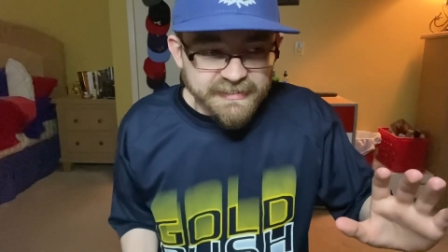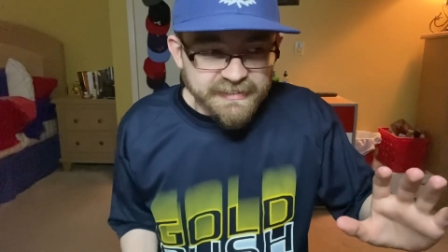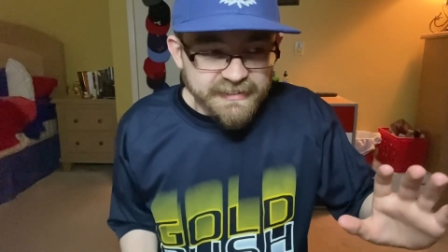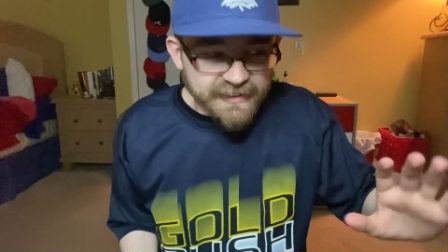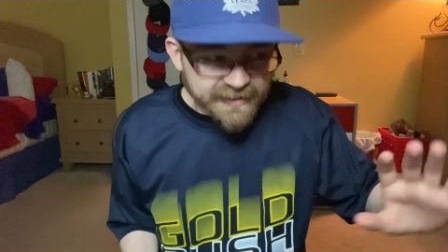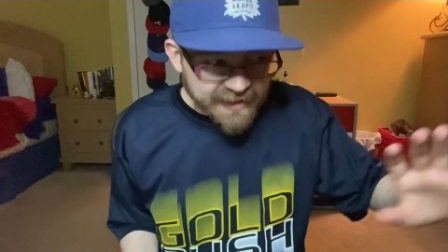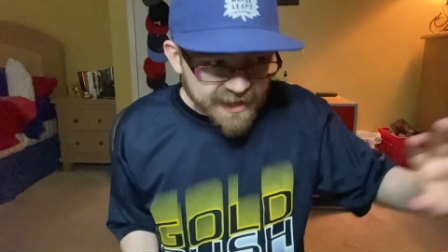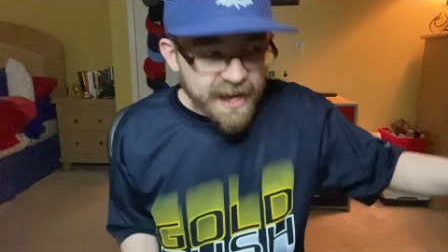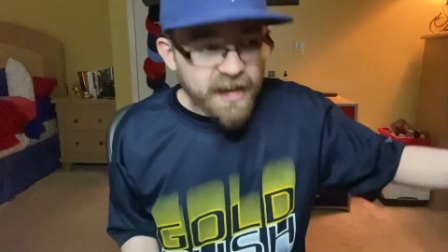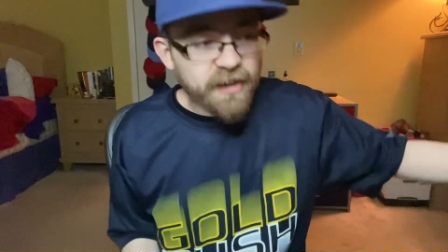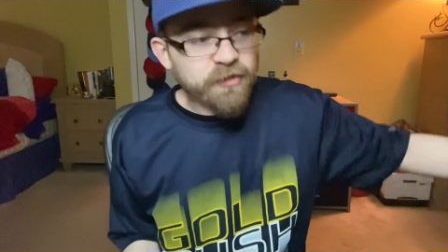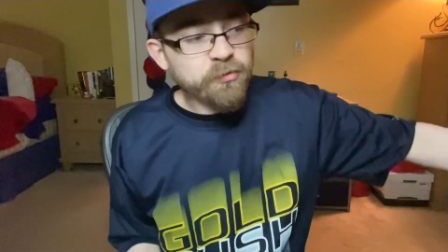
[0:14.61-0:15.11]
The
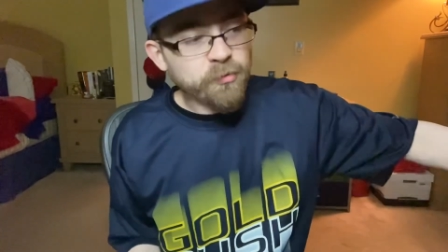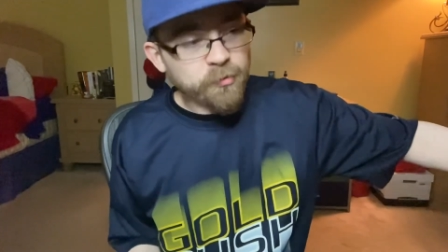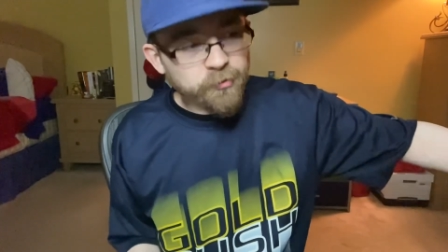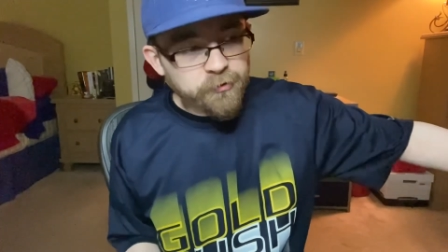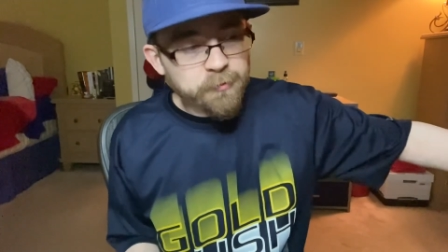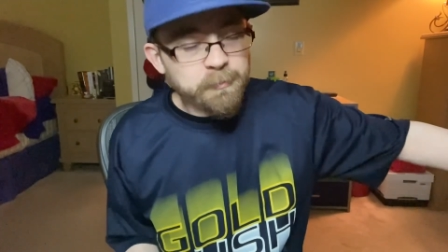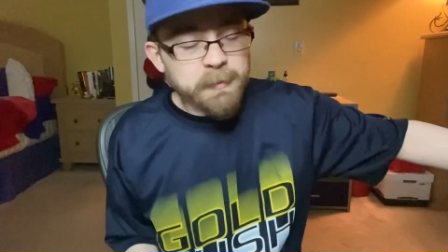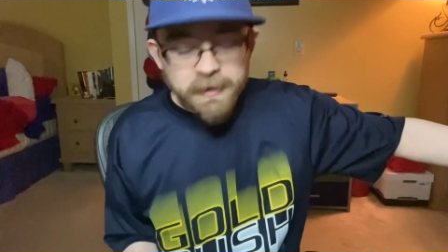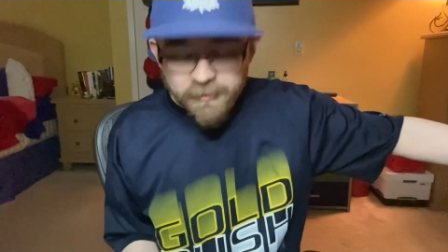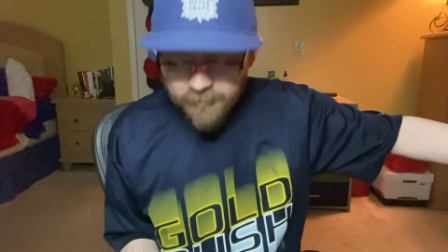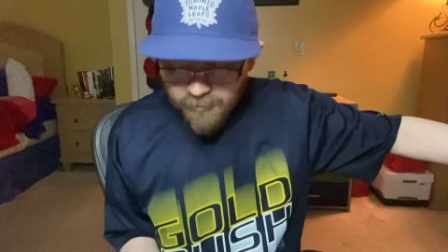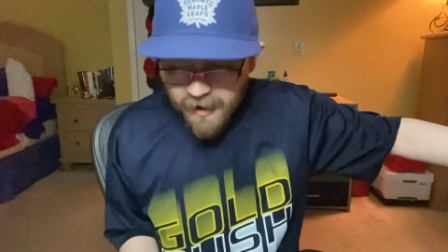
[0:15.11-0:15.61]
casuals
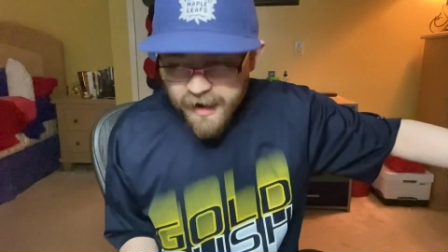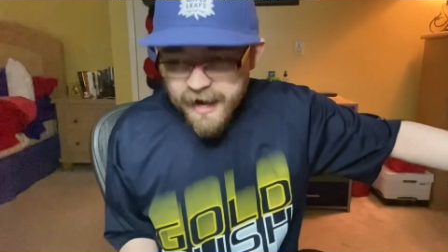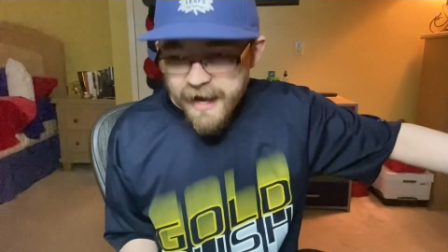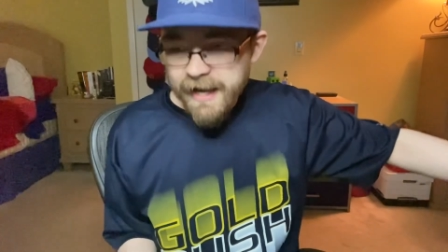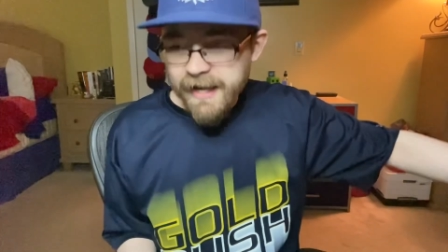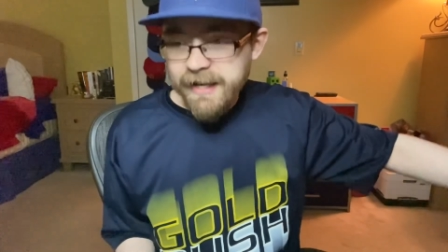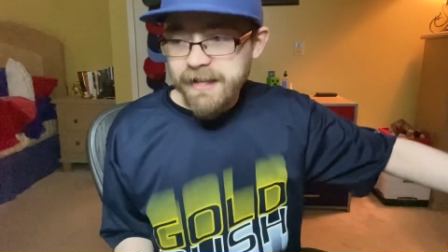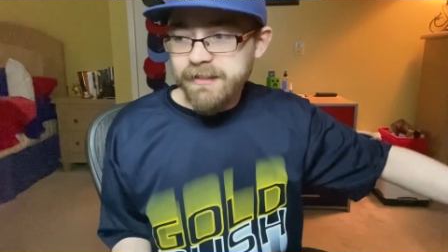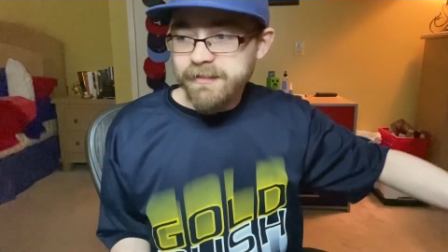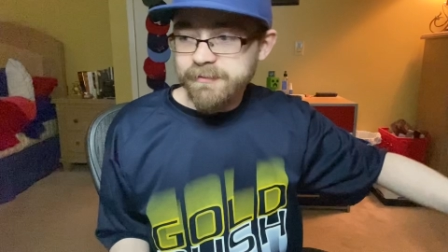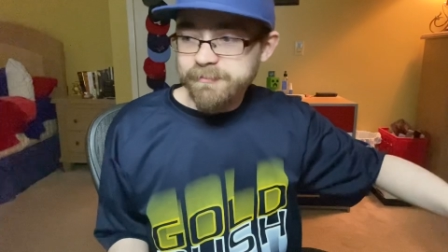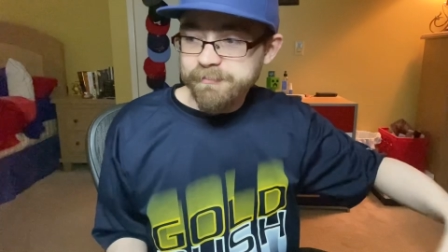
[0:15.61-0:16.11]
would be
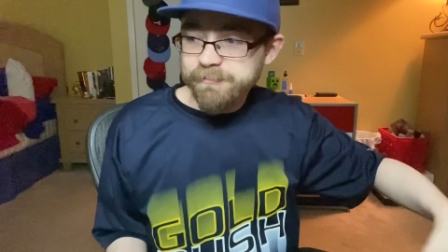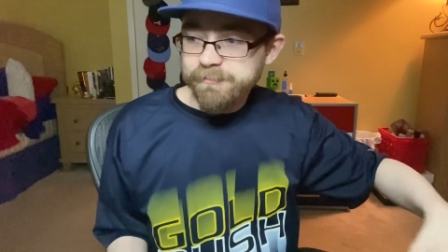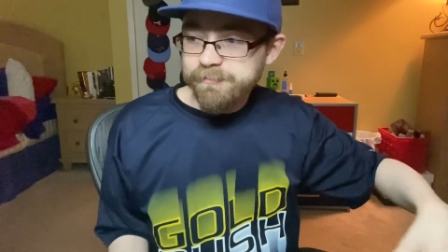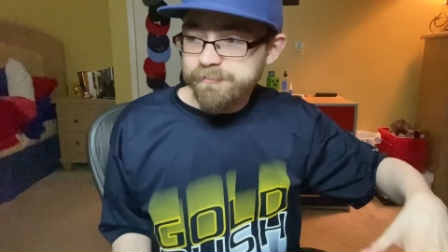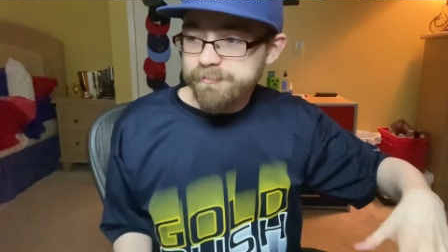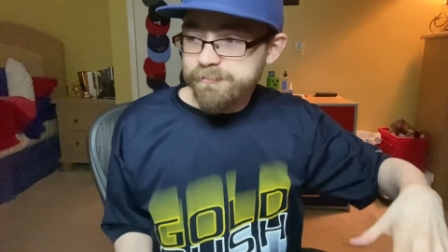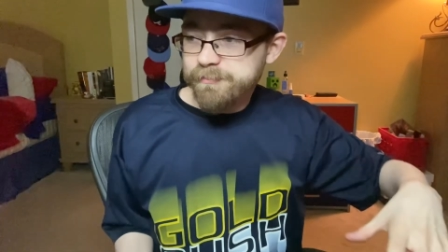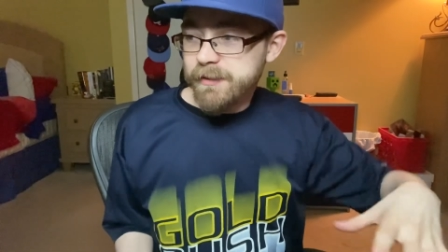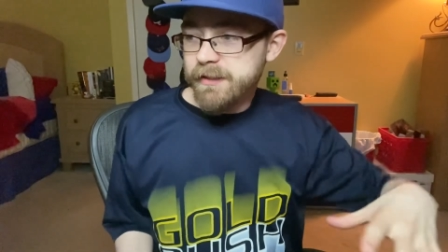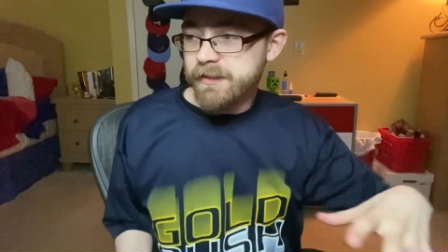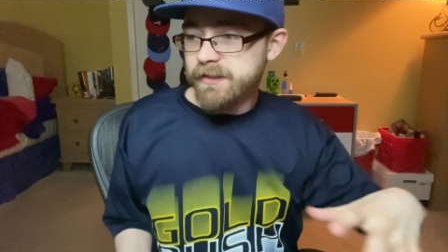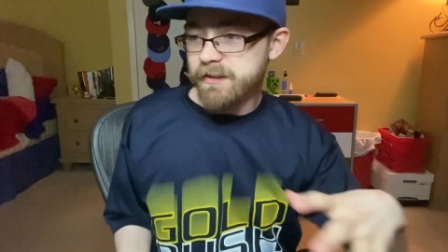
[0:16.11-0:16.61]
right,
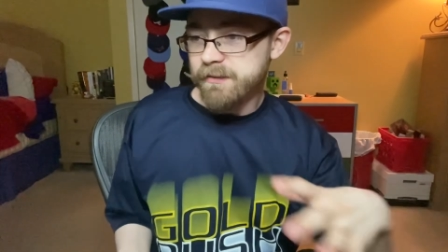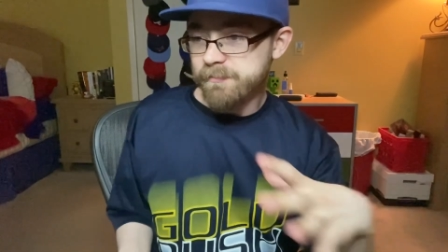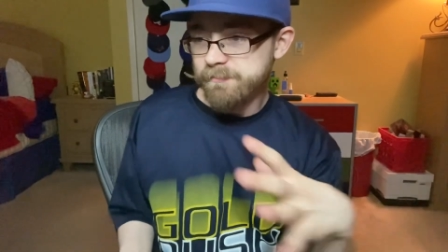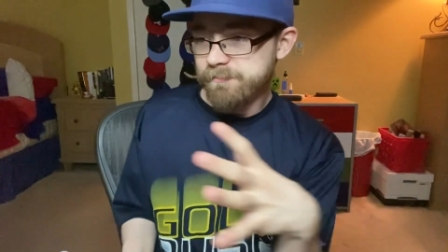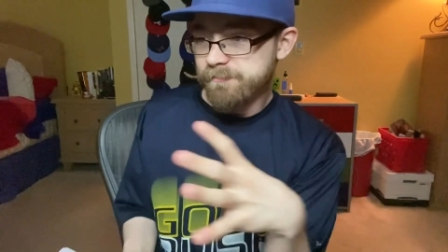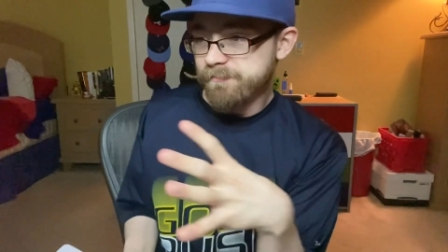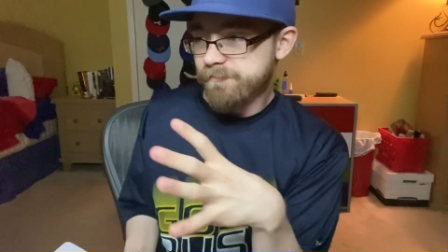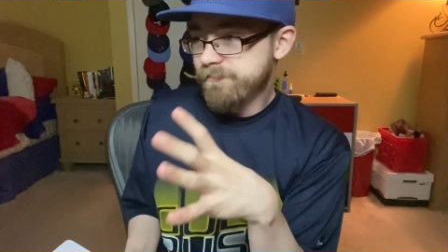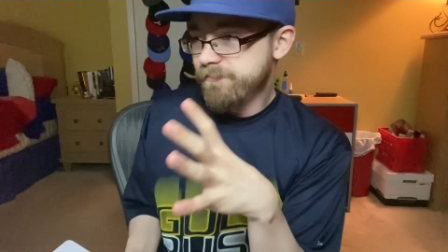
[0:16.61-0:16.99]
but the